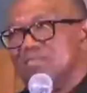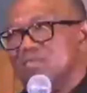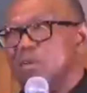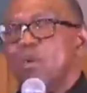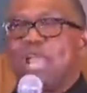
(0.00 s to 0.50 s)

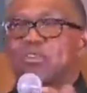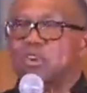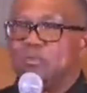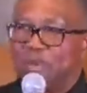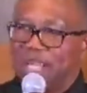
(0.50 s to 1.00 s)
So why are you
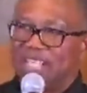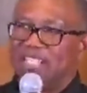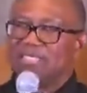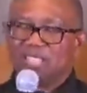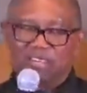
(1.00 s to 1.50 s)
not baking
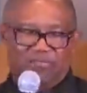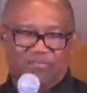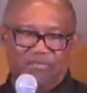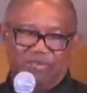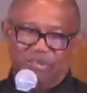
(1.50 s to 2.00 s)
instead
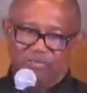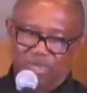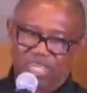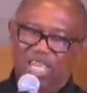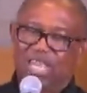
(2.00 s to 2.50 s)
of
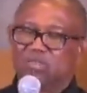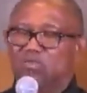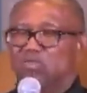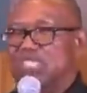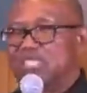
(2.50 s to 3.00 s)
being here to
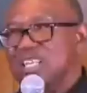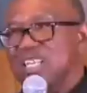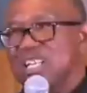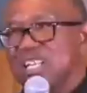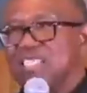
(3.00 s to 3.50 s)
do this?
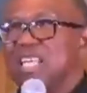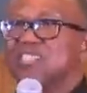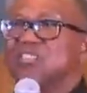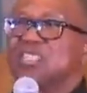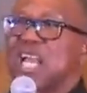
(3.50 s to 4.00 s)
Said
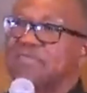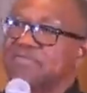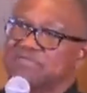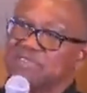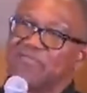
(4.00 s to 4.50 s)
she doesn't have
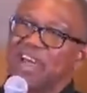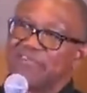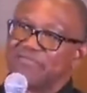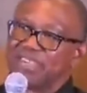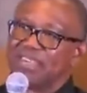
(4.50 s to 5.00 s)

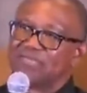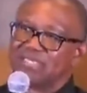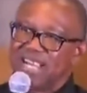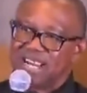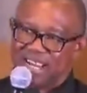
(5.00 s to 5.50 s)

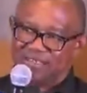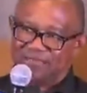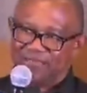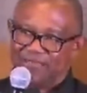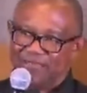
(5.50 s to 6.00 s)
75,000 naira
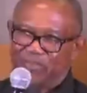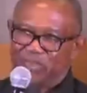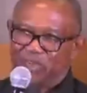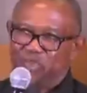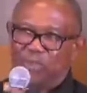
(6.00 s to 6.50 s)

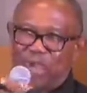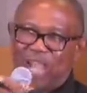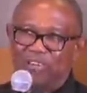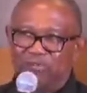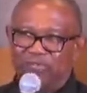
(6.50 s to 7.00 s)
to
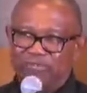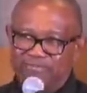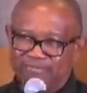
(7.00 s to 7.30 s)
buy an oven.